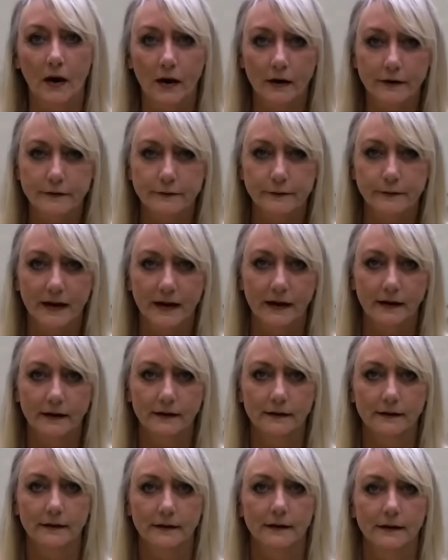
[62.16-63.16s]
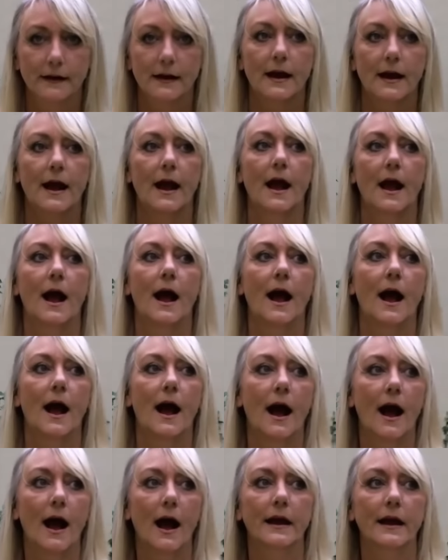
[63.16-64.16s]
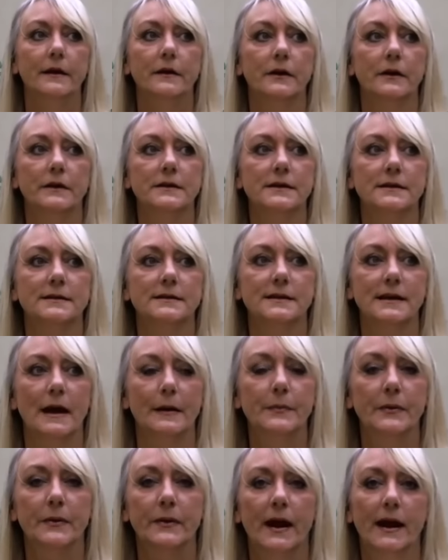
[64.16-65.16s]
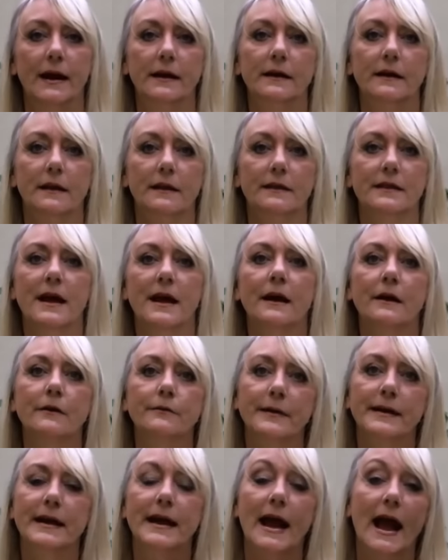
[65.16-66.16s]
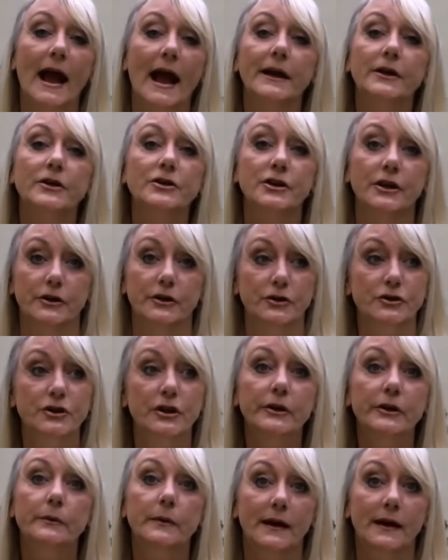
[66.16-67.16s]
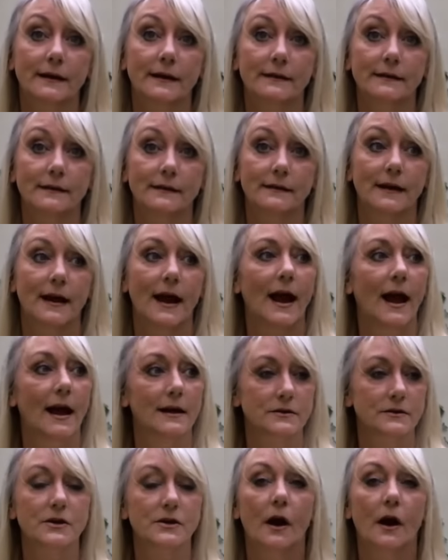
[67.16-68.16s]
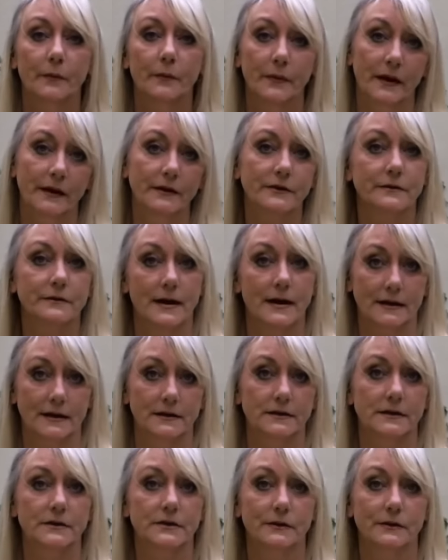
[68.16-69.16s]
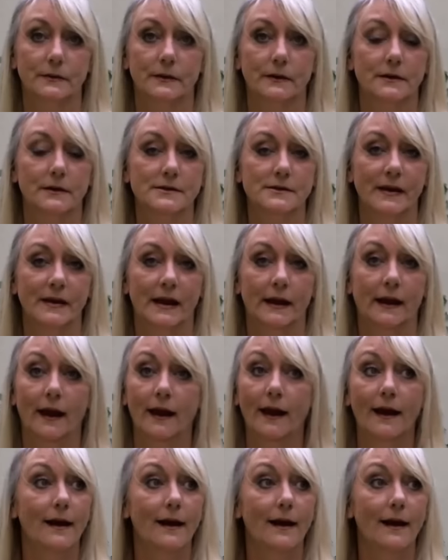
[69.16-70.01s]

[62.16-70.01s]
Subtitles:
part of me, I could separate their reaction to it as not being directed towards me.